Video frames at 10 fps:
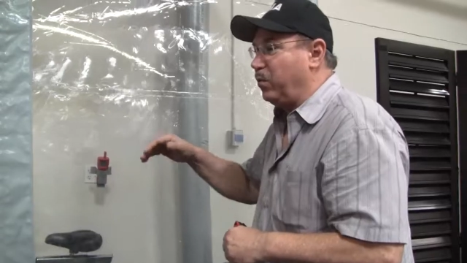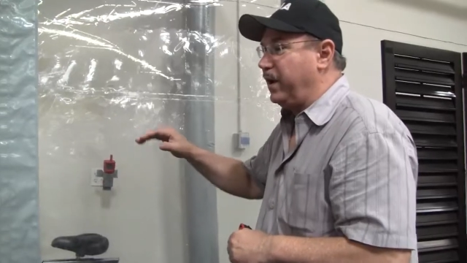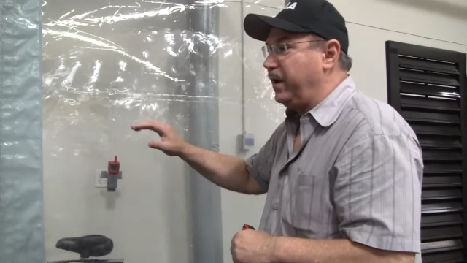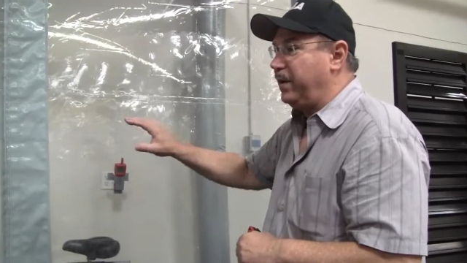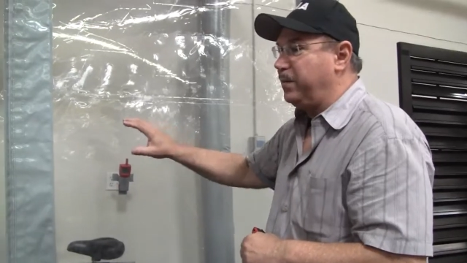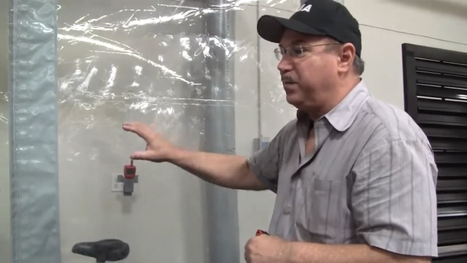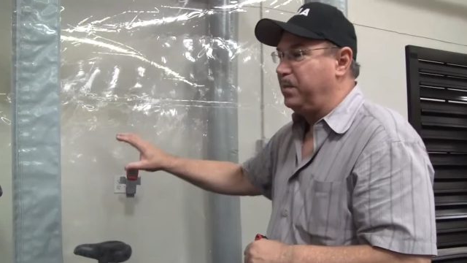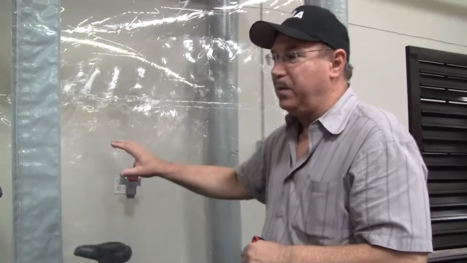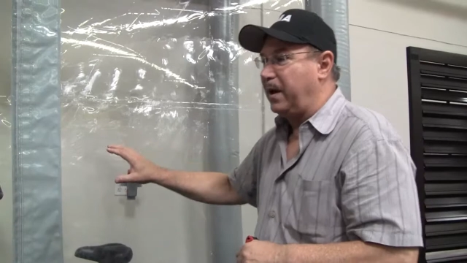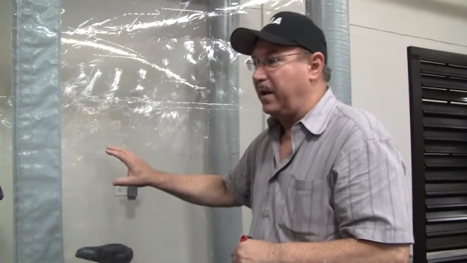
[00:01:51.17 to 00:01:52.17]
we
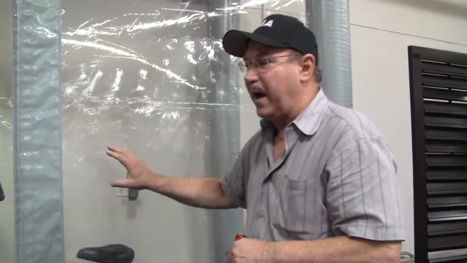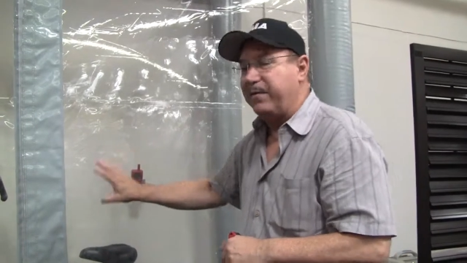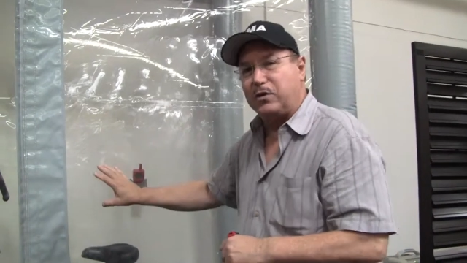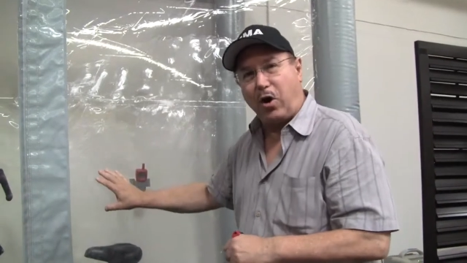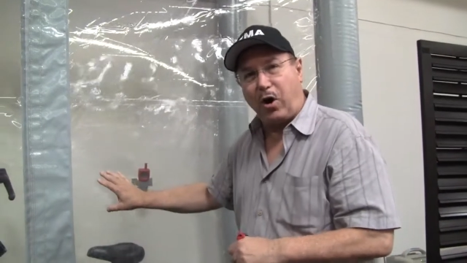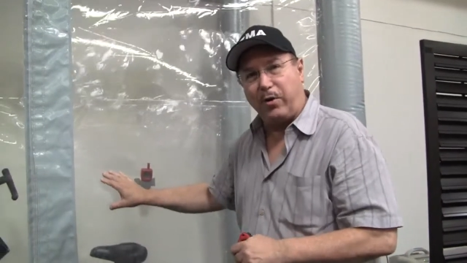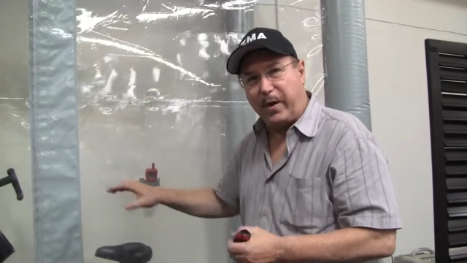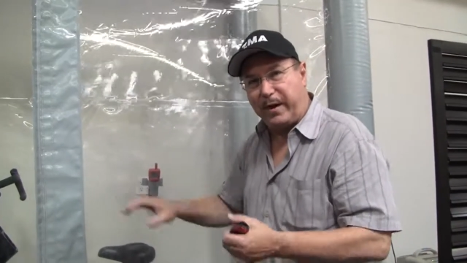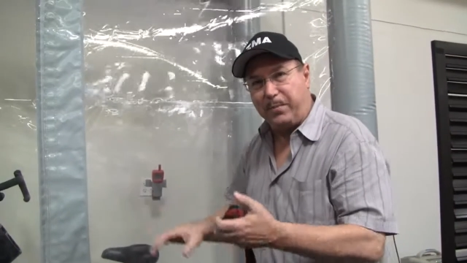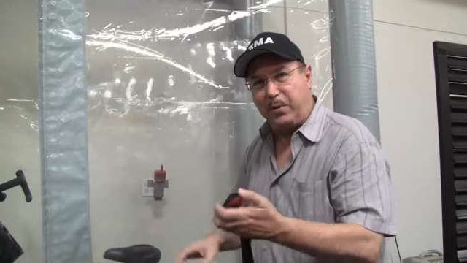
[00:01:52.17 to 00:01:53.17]
have his heart
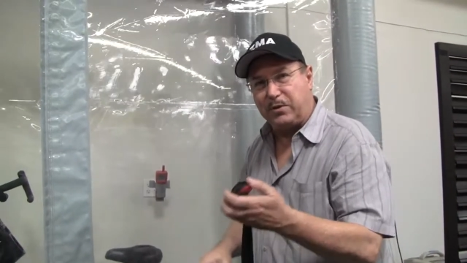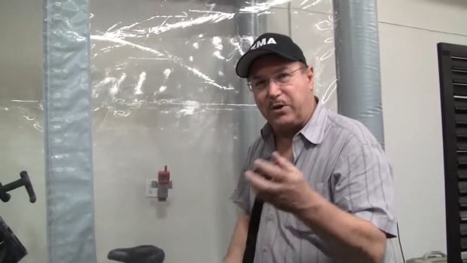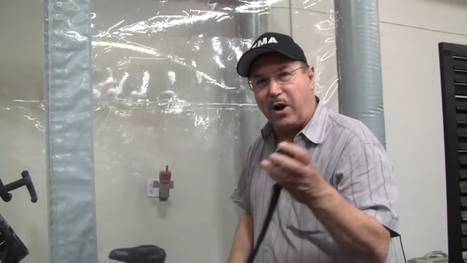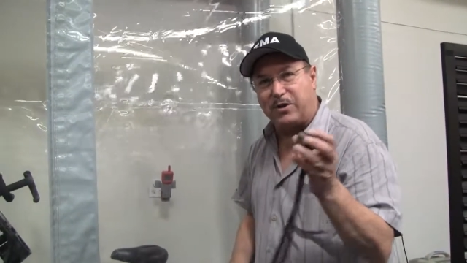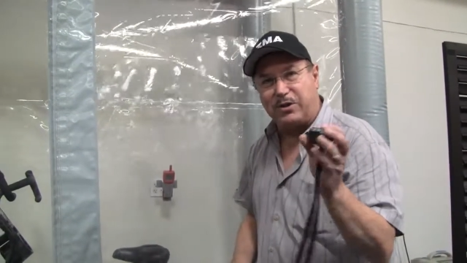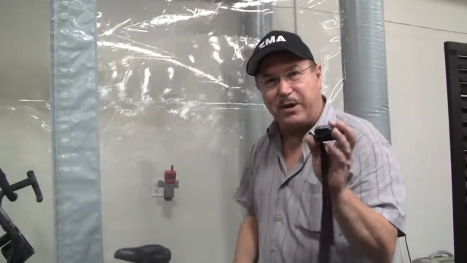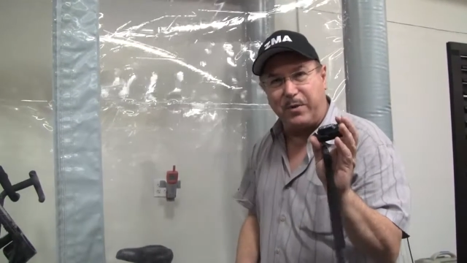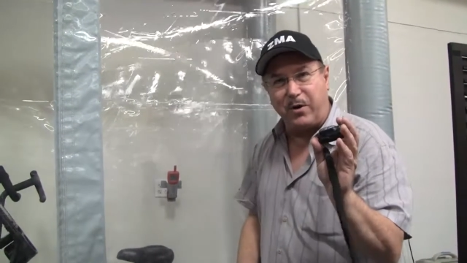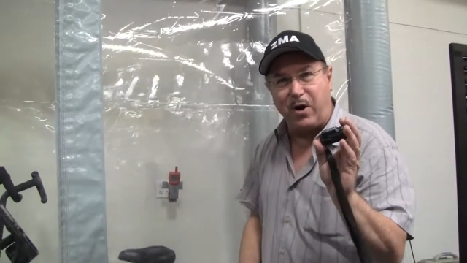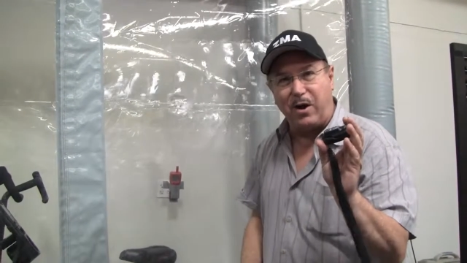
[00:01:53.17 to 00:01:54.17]
rate. He puts an
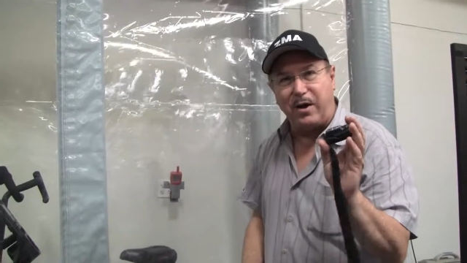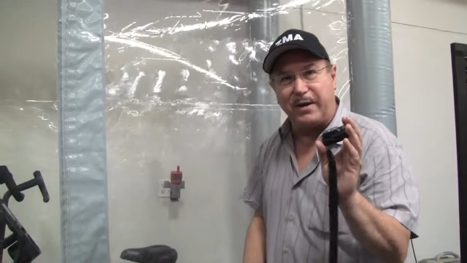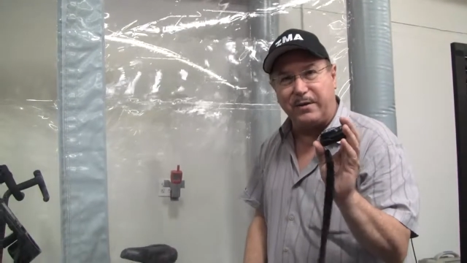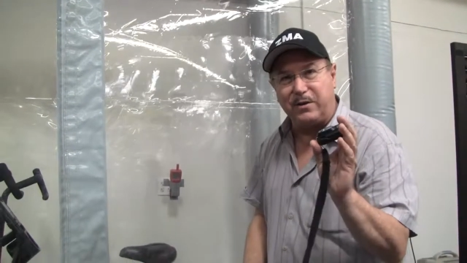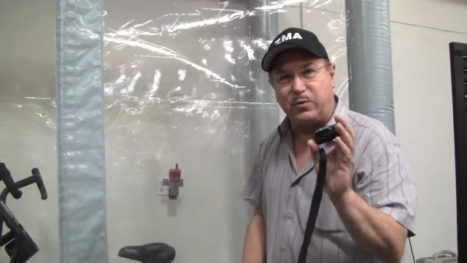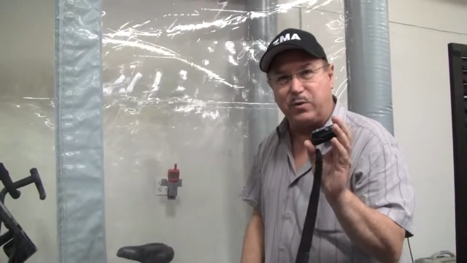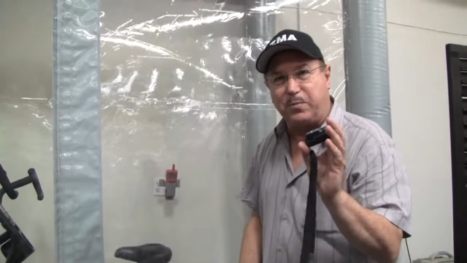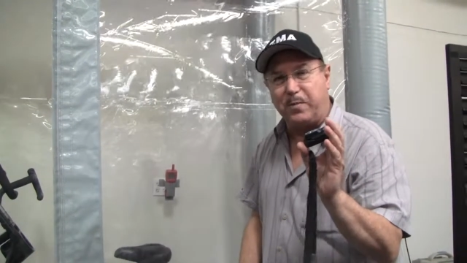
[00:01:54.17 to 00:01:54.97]
oximeter on like this, which